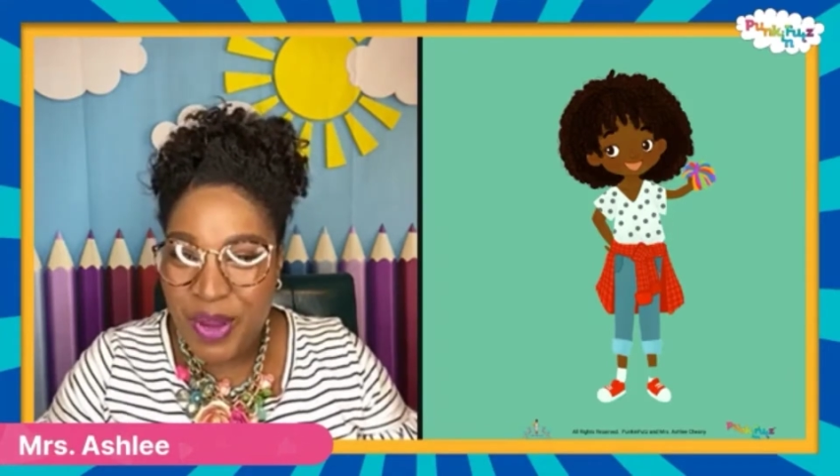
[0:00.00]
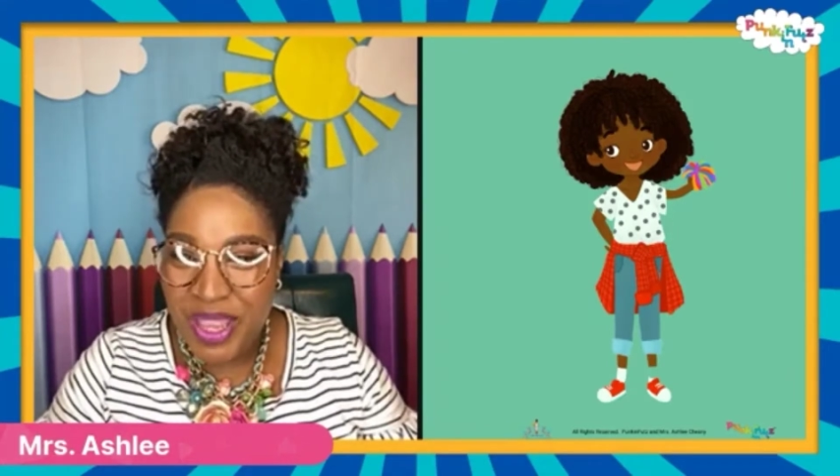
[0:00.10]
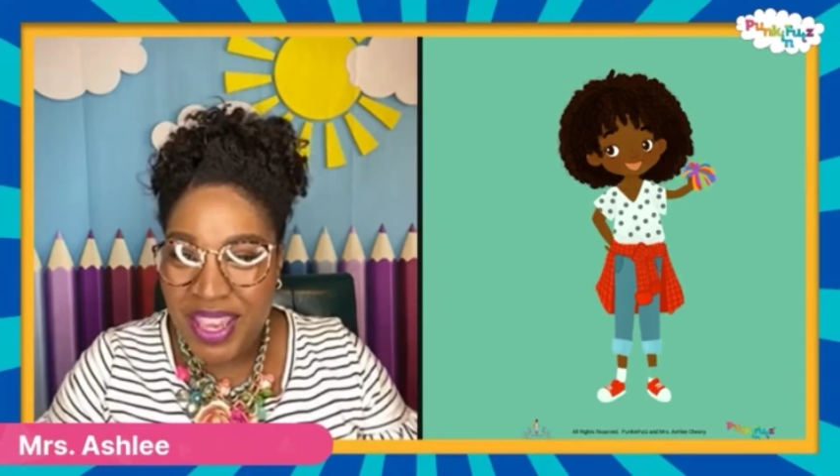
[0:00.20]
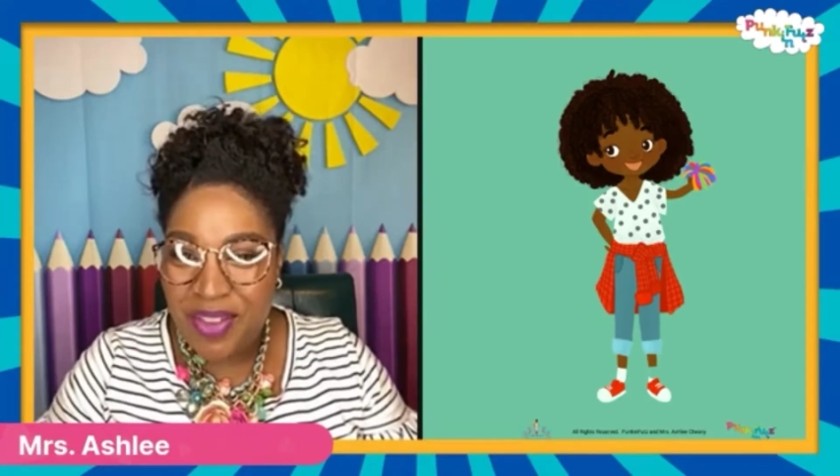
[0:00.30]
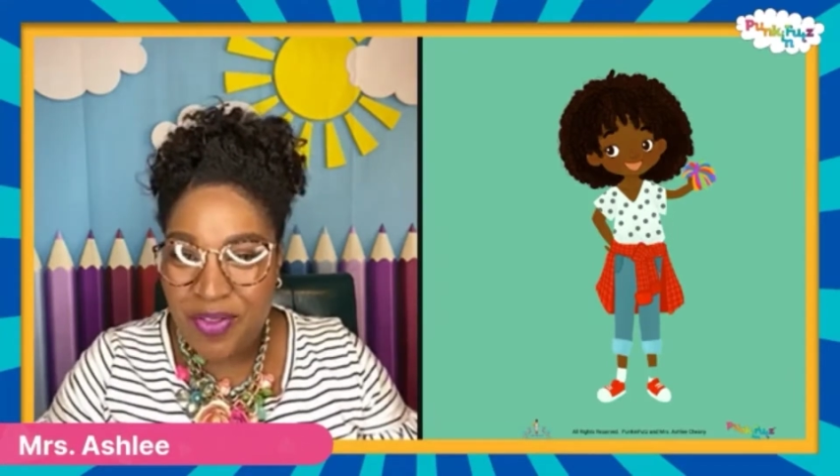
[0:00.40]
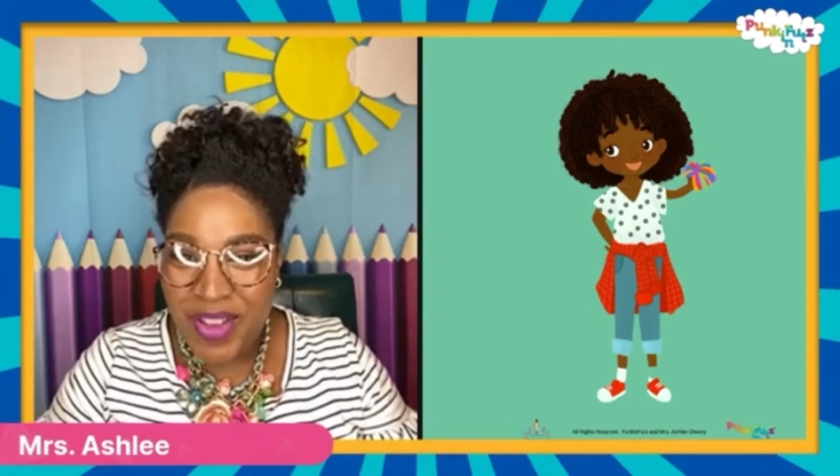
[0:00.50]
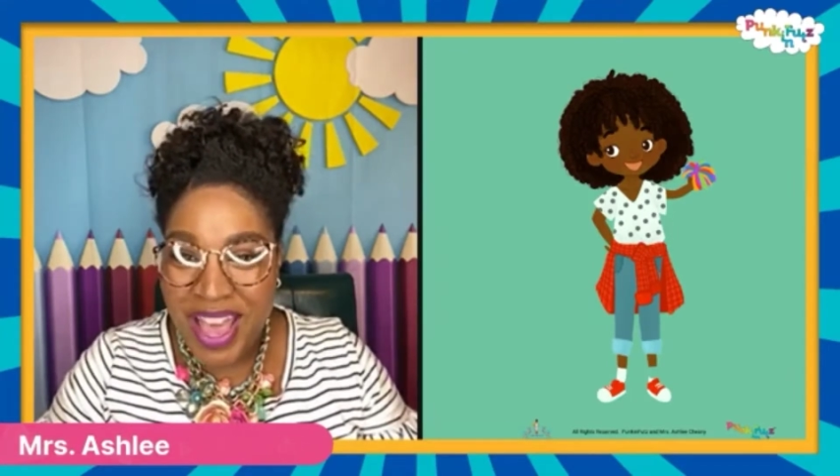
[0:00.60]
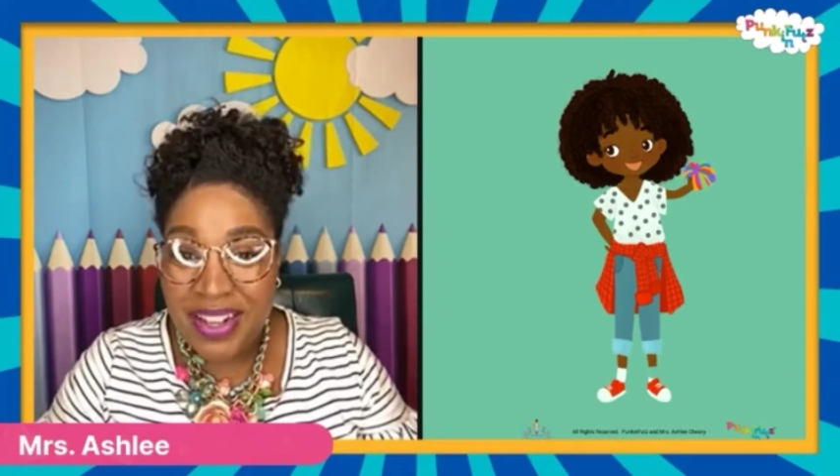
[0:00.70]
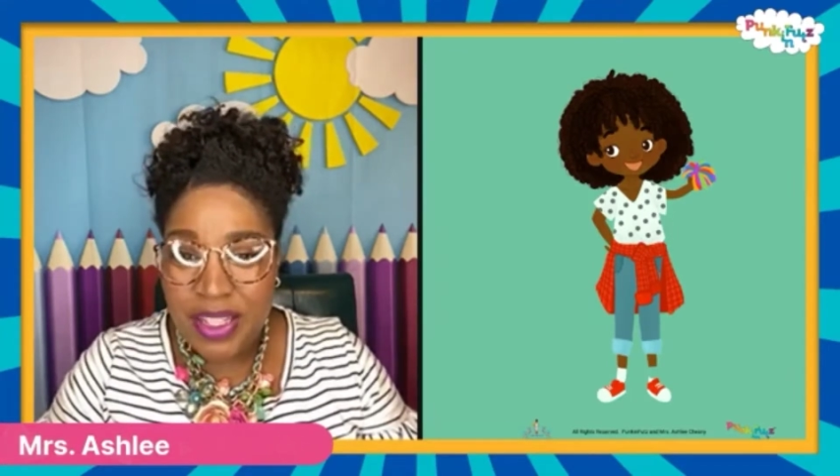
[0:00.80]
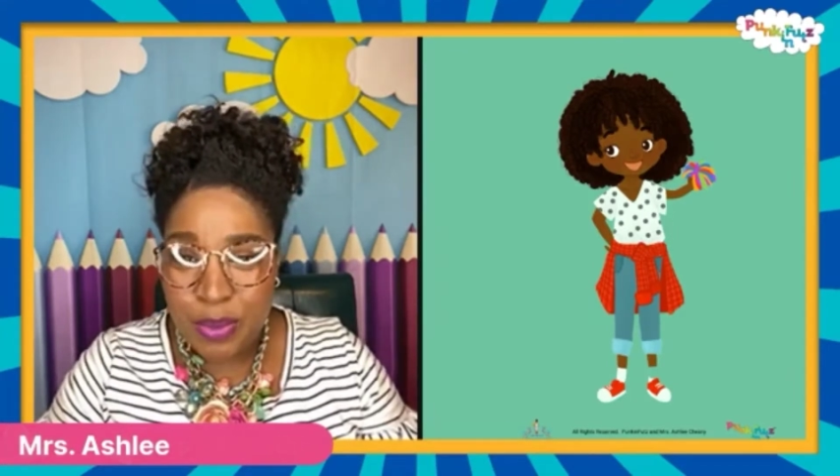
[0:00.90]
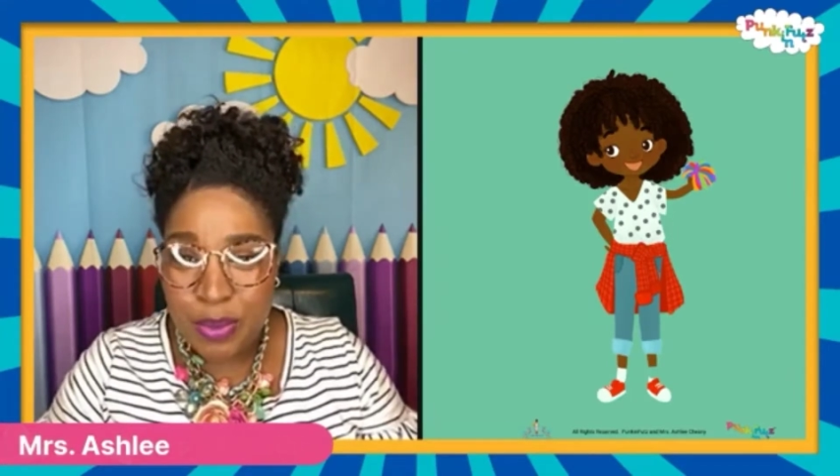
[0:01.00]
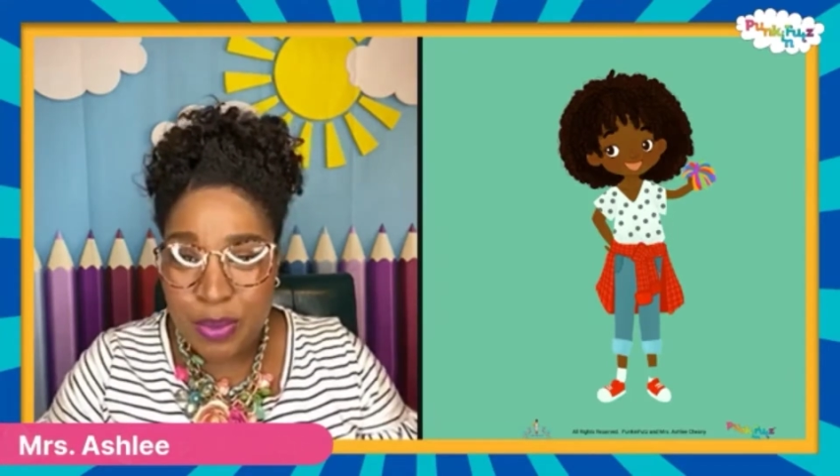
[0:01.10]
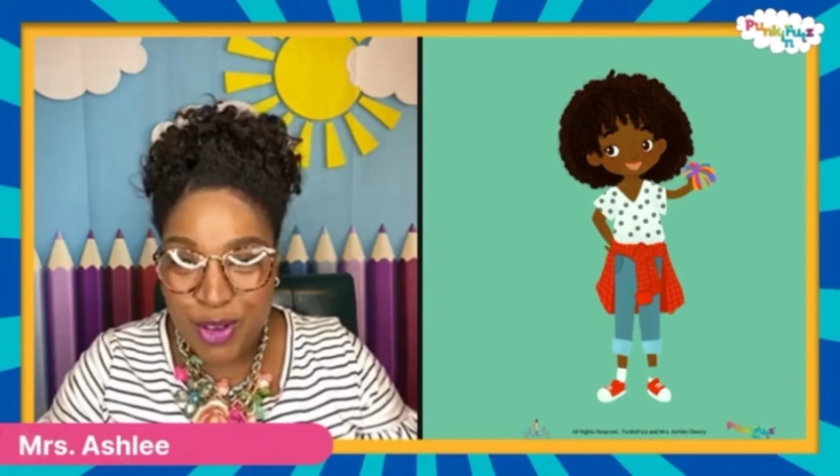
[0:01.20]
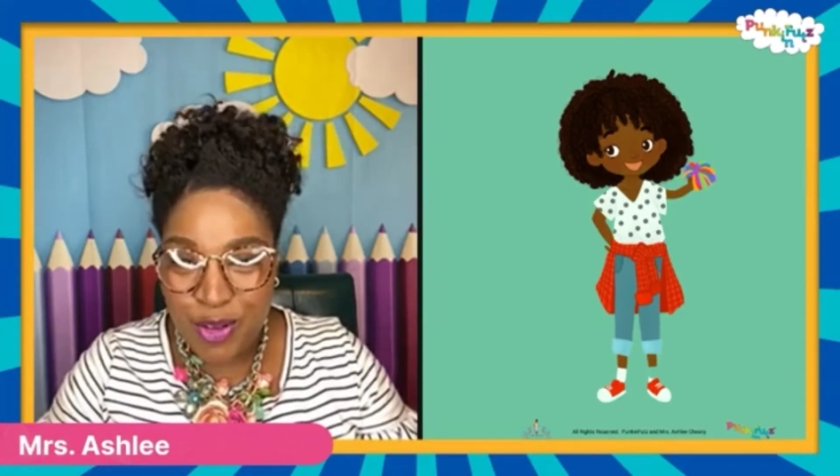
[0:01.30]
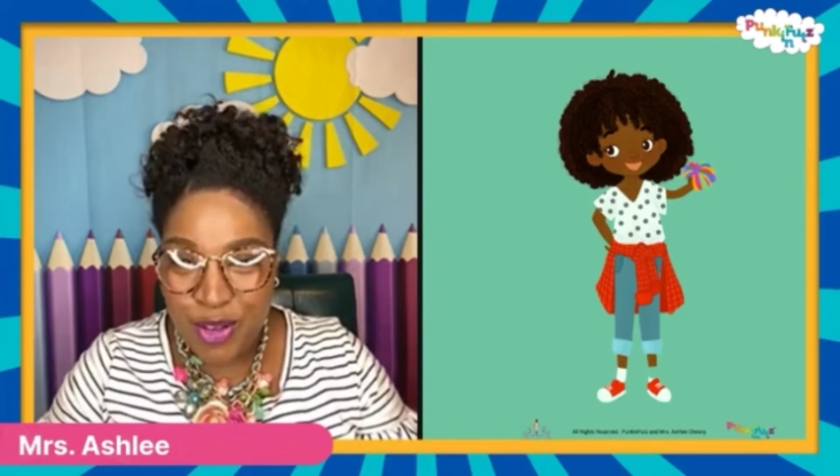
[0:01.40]
we can find a
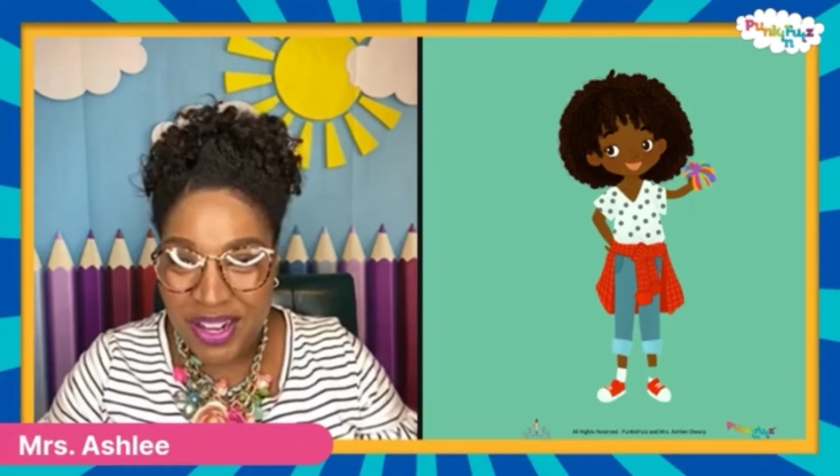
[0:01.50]
special